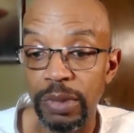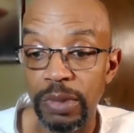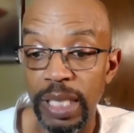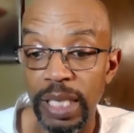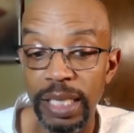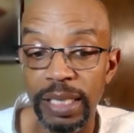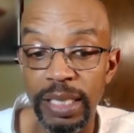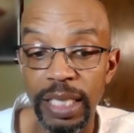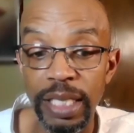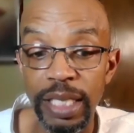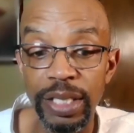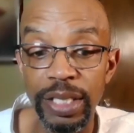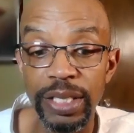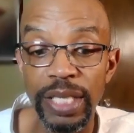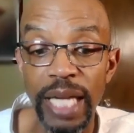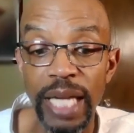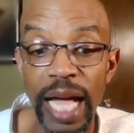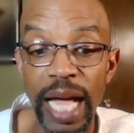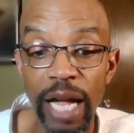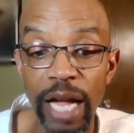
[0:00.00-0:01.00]
It teaches
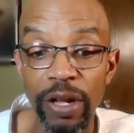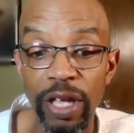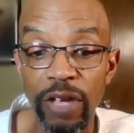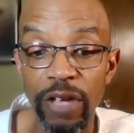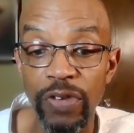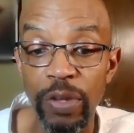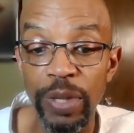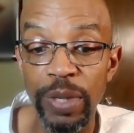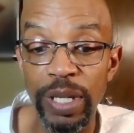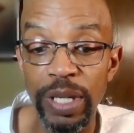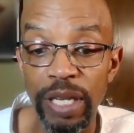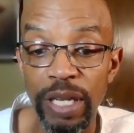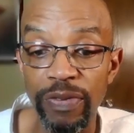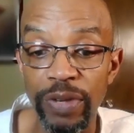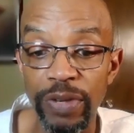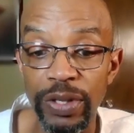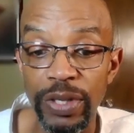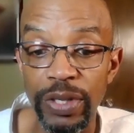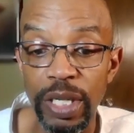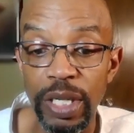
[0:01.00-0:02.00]
a hierarchy of human
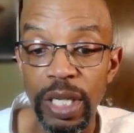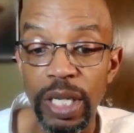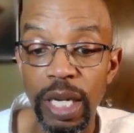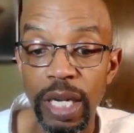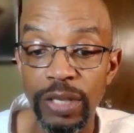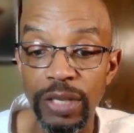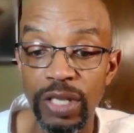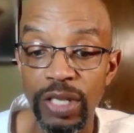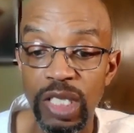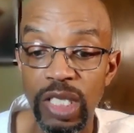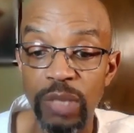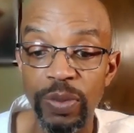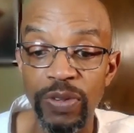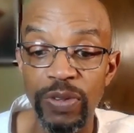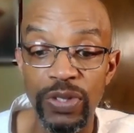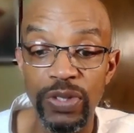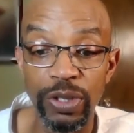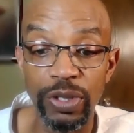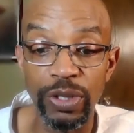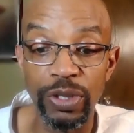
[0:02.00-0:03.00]
difference, a system of
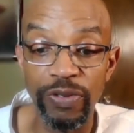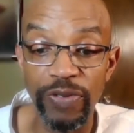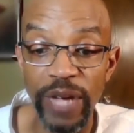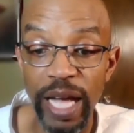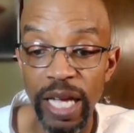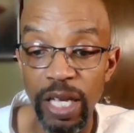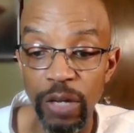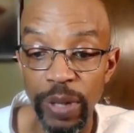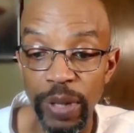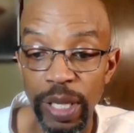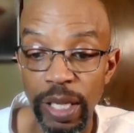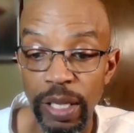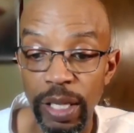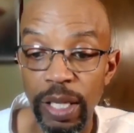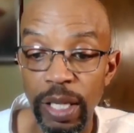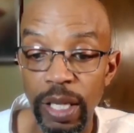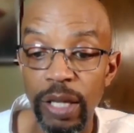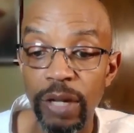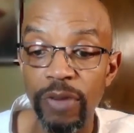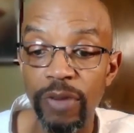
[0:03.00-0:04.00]
social valuing
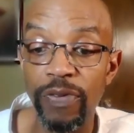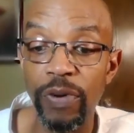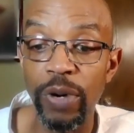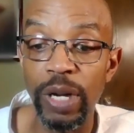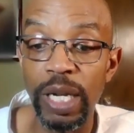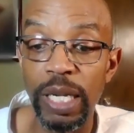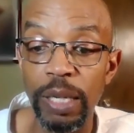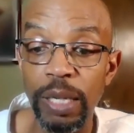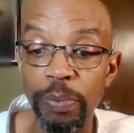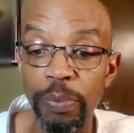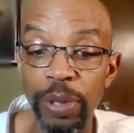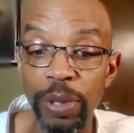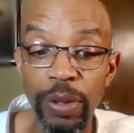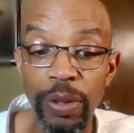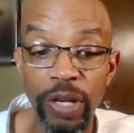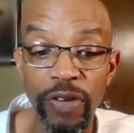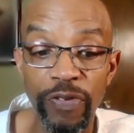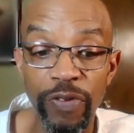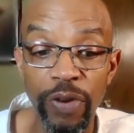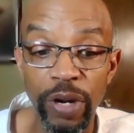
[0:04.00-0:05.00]
for a
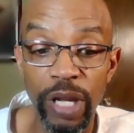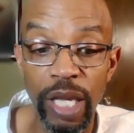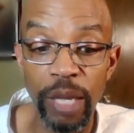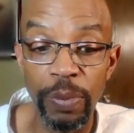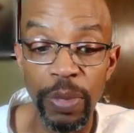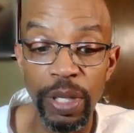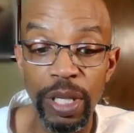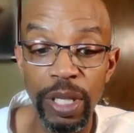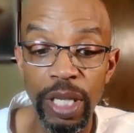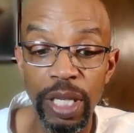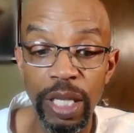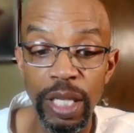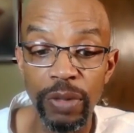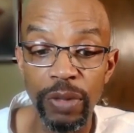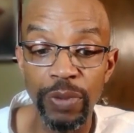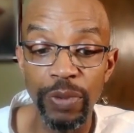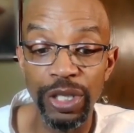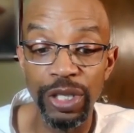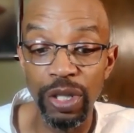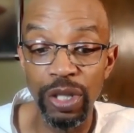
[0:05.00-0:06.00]
community
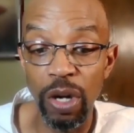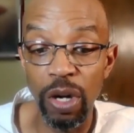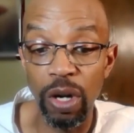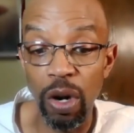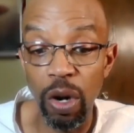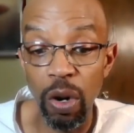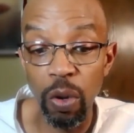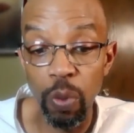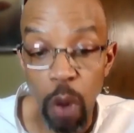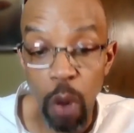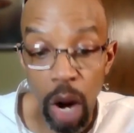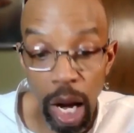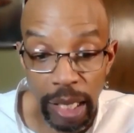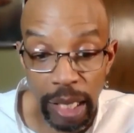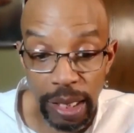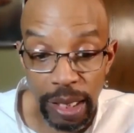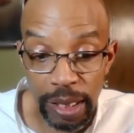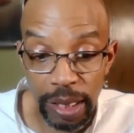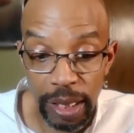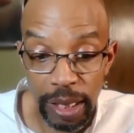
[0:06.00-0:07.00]
that we should all want
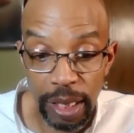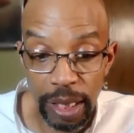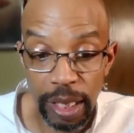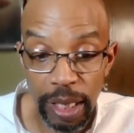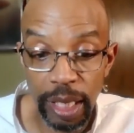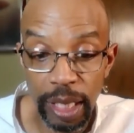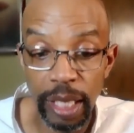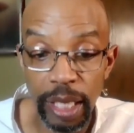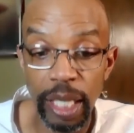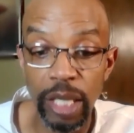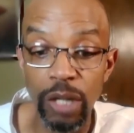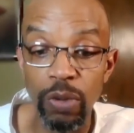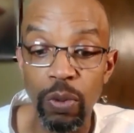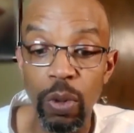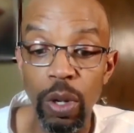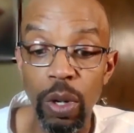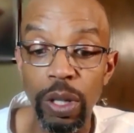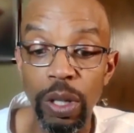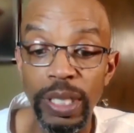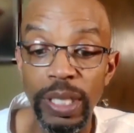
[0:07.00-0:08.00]
in a
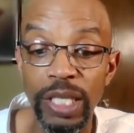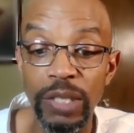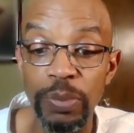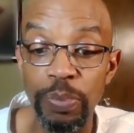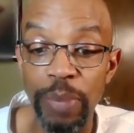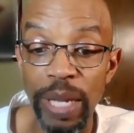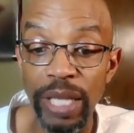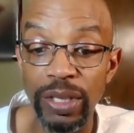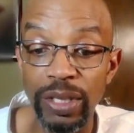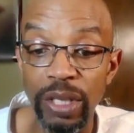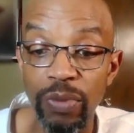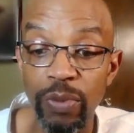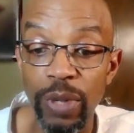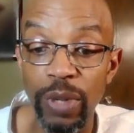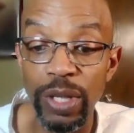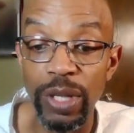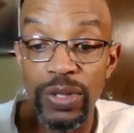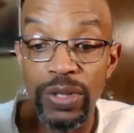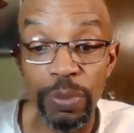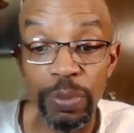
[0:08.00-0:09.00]
world that is based on
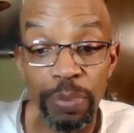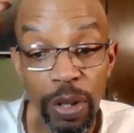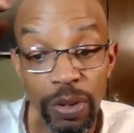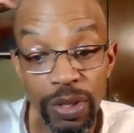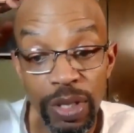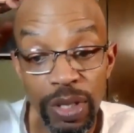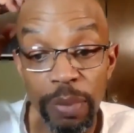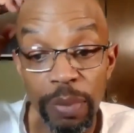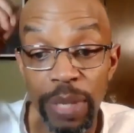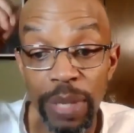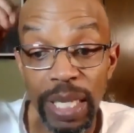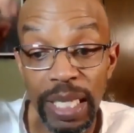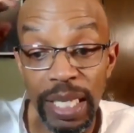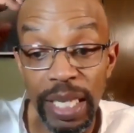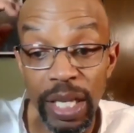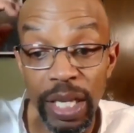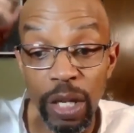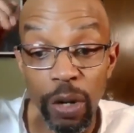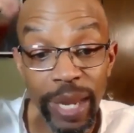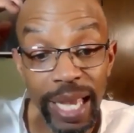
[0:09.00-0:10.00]
one's supposed
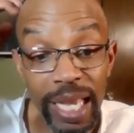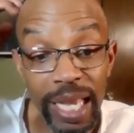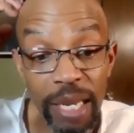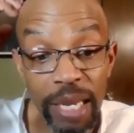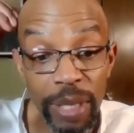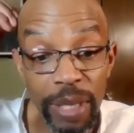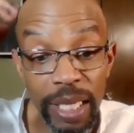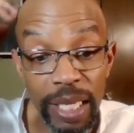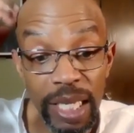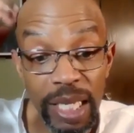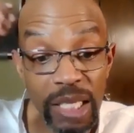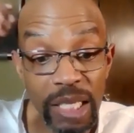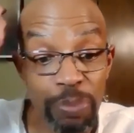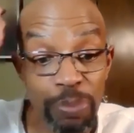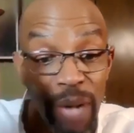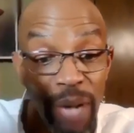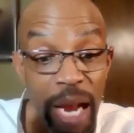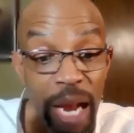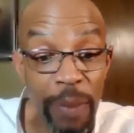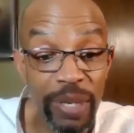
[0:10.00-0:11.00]
ability or inability to
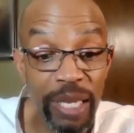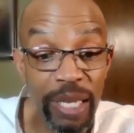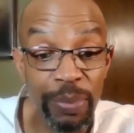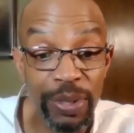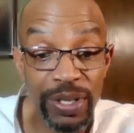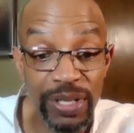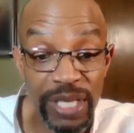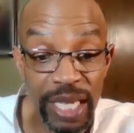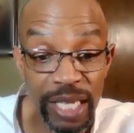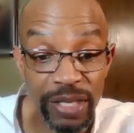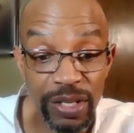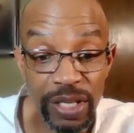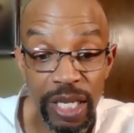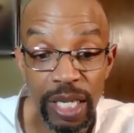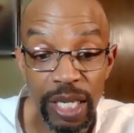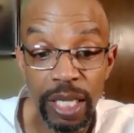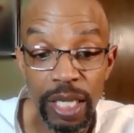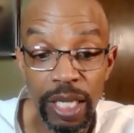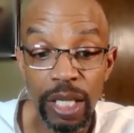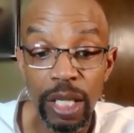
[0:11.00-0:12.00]
properly possess
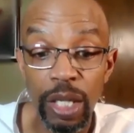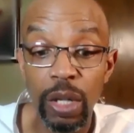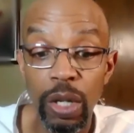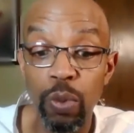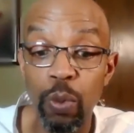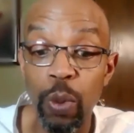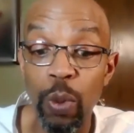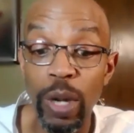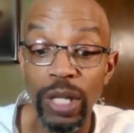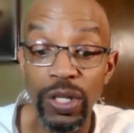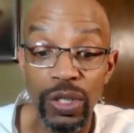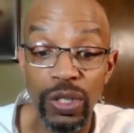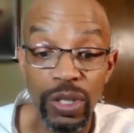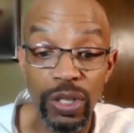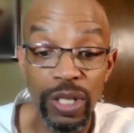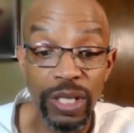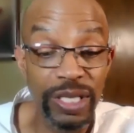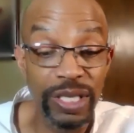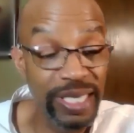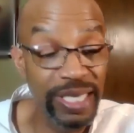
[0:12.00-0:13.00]

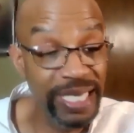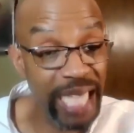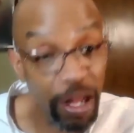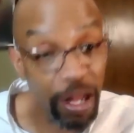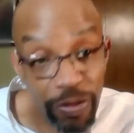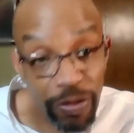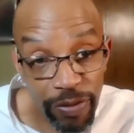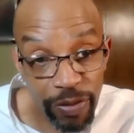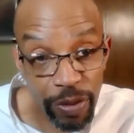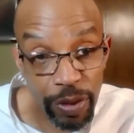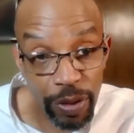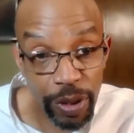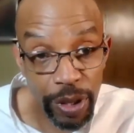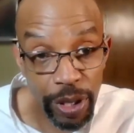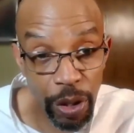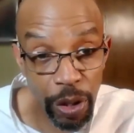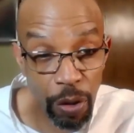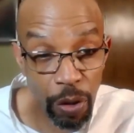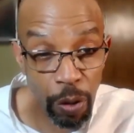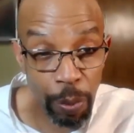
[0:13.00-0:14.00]
one's self,
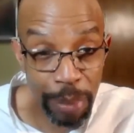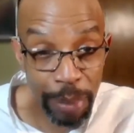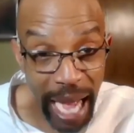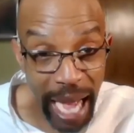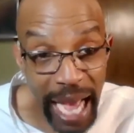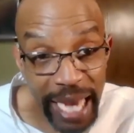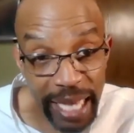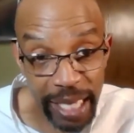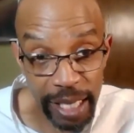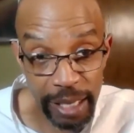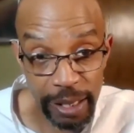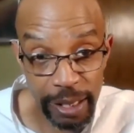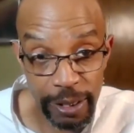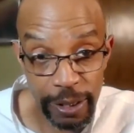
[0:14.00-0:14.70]
your body,